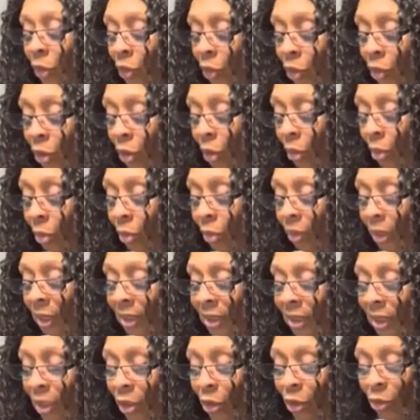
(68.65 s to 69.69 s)
You know,
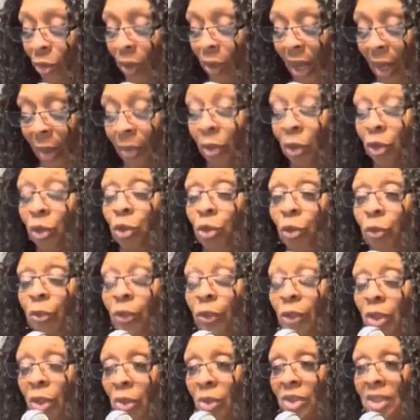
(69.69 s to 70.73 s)
until you're able to do
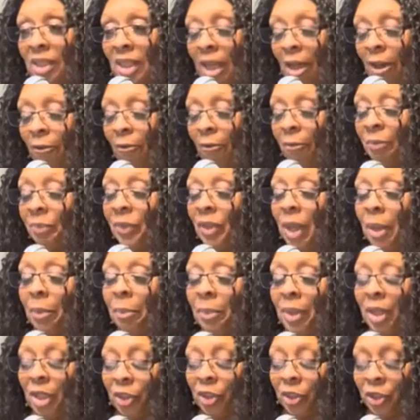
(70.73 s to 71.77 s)
for yourself.
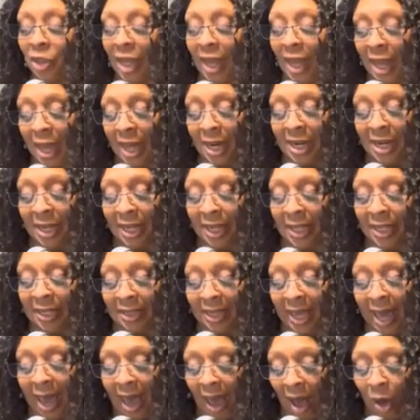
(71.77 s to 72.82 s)
Minister Edna
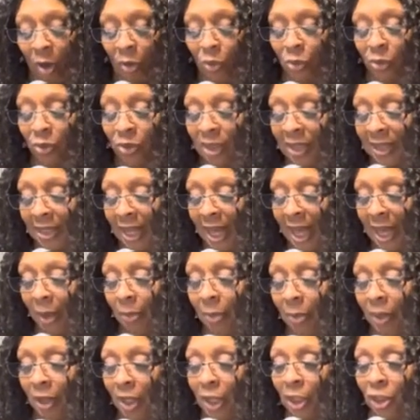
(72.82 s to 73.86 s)
is out
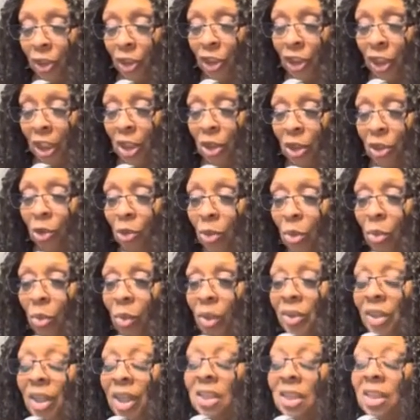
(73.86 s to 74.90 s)
today because she is doing
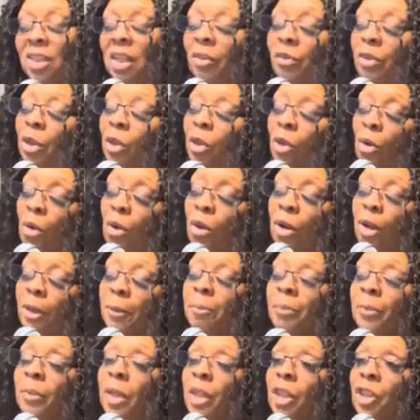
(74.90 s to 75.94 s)
what thus said the
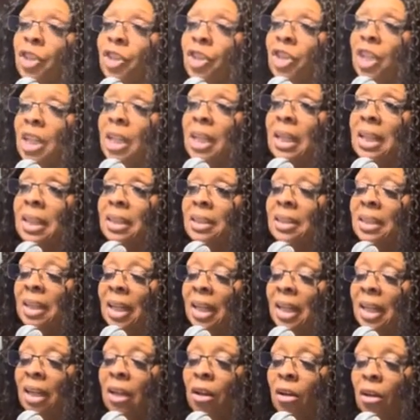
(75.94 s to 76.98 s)
Lord. She is
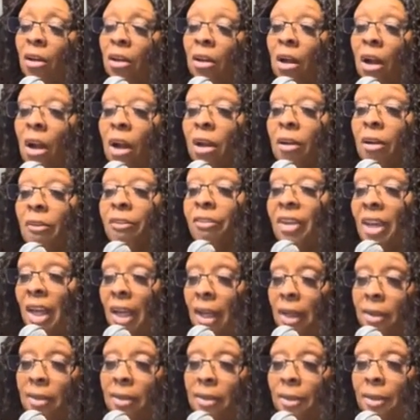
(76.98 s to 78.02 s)
getting her car
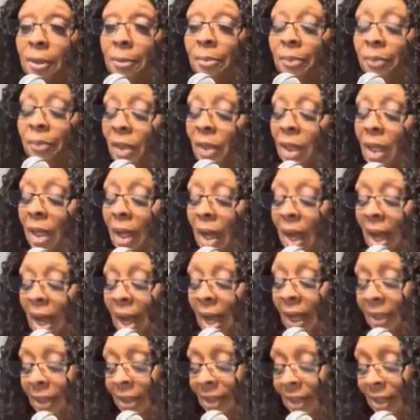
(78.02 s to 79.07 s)
fixed.
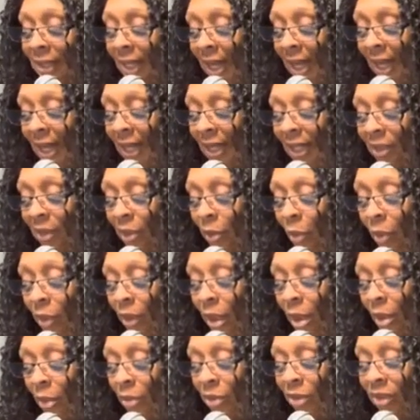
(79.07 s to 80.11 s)
I understand it's
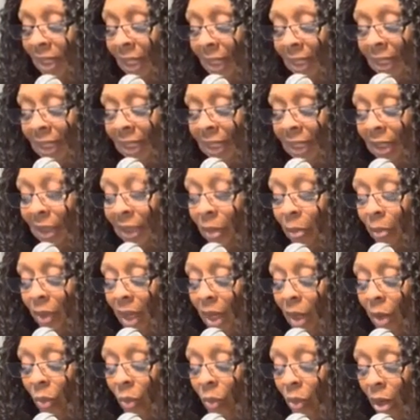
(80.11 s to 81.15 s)
only on Sunday that the
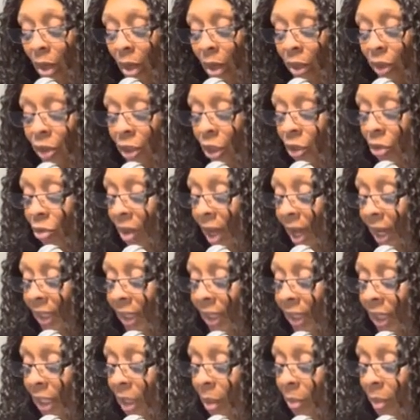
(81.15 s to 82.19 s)
man works. She tried
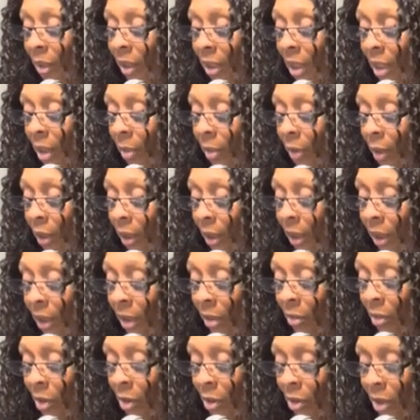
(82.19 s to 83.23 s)
to get him to come early in
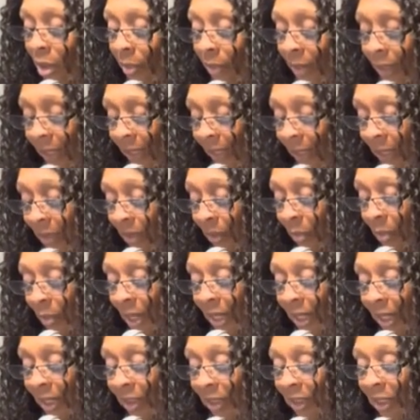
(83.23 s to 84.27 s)
the morning, but I guess the
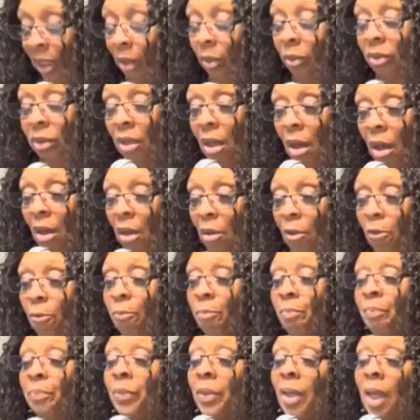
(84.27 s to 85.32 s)
man said it was
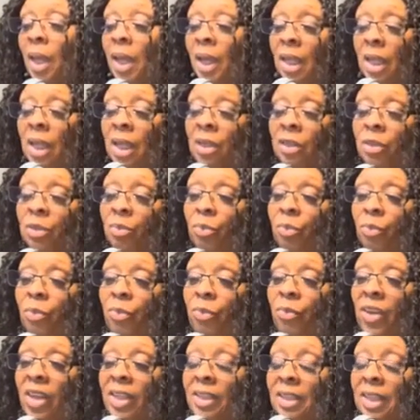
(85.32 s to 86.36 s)
cold and he's
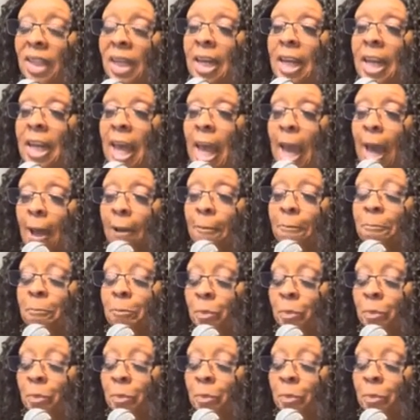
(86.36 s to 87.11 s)
fixing it now.